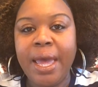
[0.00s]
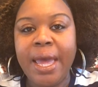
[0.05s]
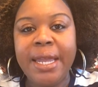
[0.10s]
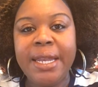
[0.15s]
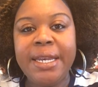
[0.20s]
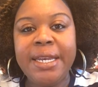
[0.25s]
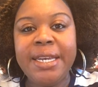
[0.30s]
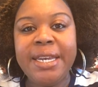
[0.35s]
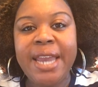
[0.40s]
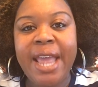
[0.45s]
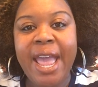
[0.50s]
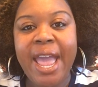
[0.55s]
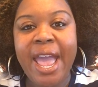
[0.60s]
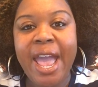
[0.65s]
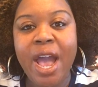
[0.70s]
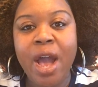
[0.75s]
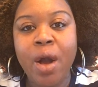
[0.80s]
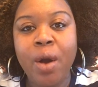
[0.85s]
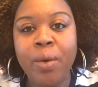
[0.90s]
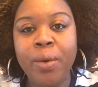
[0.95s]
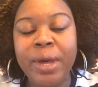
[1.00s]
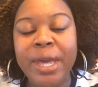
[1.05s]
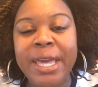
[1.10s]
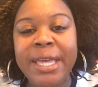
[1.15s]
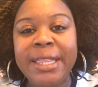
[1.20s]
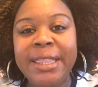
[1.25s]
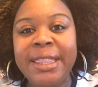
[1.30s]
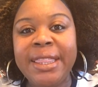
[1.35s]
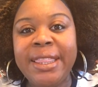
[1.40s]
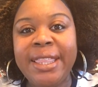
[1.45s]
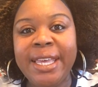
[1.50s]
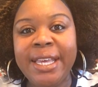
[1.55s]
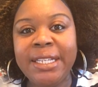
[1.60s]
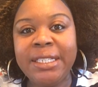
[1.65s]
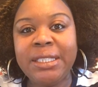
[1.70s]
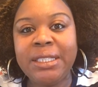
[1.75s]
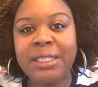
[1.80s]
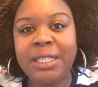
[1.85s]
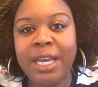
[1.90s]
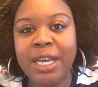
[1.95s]
Now, in
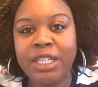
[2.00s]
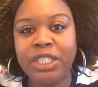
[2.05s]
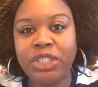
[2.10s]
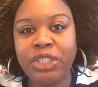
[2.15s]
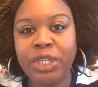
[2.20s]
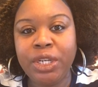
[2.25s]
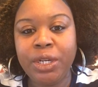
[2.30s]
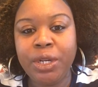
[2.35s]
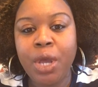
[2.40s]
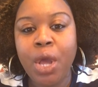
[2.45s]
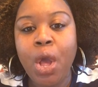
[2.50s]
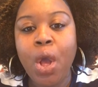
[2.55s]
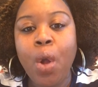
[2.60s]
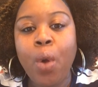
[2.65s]
this section,